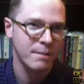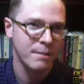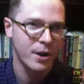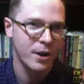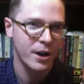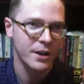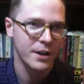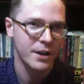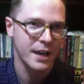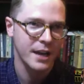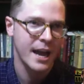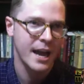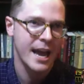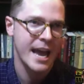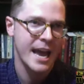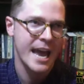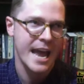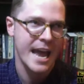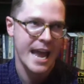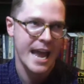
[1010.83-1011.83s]
bought
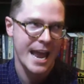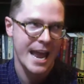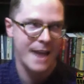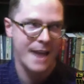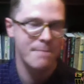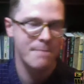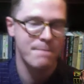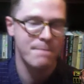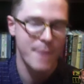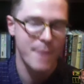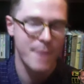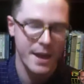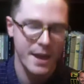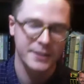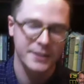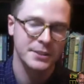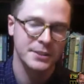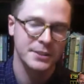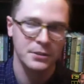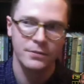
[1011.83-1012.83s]
a
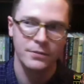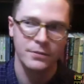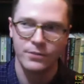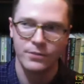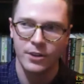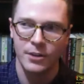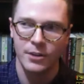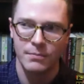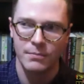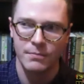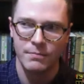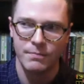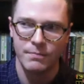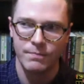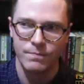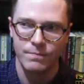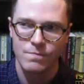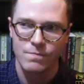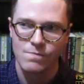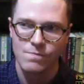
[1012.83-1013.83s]
pedestal from
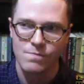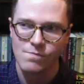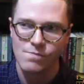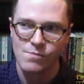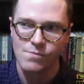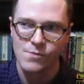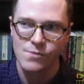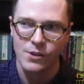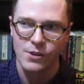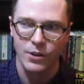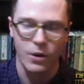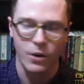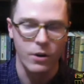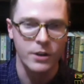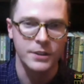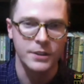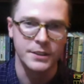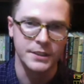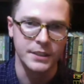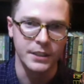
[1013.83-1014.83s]

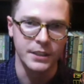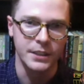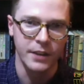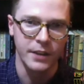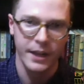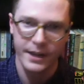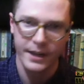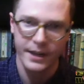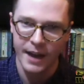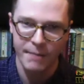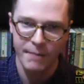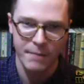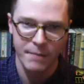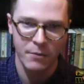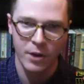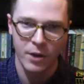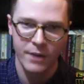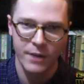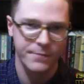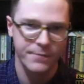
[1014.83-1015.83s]
Garden and my
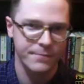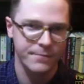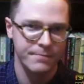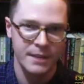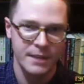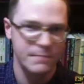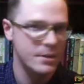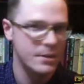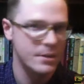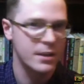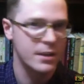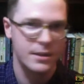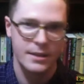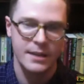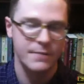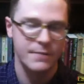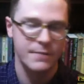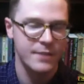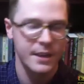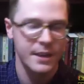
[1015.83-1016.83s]
wife made me
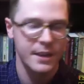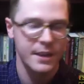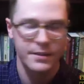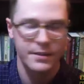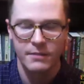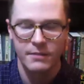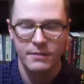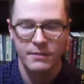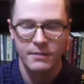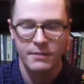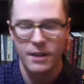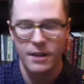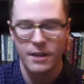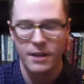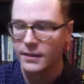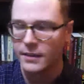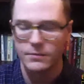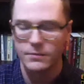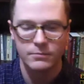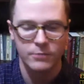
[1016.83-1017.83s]
give that thing right
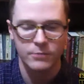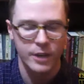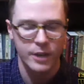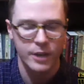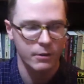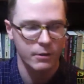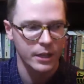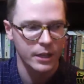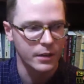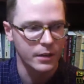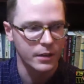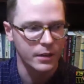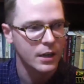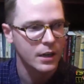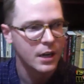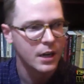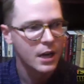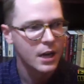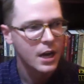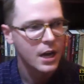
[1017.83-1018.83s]
back like one hour later.
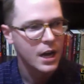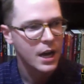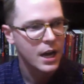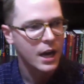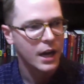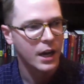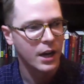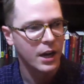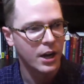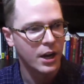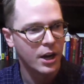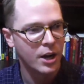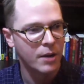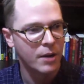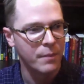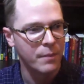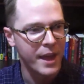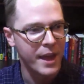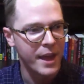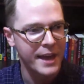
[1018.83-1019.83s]

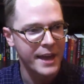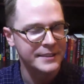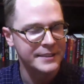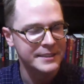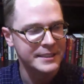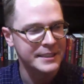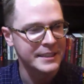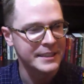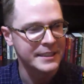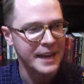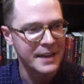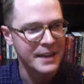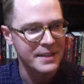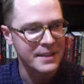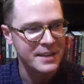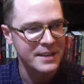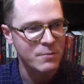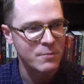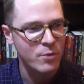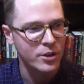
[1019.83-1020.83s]
Um, and uh, I
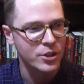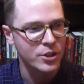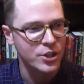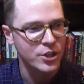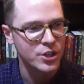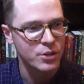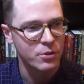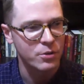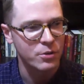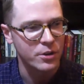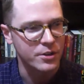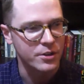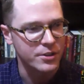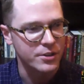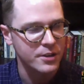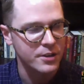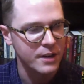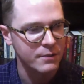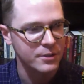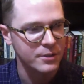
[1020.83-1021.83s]
think I'm wearing shorts. You
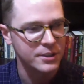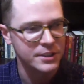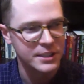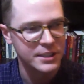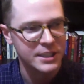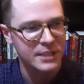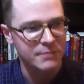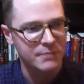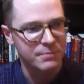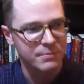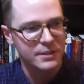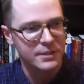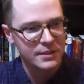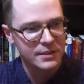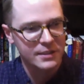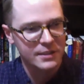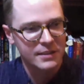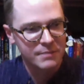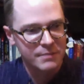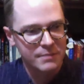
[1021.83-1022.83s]
don't ever see it, but,
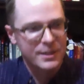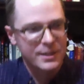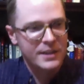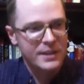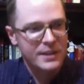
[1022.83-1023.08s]
uh,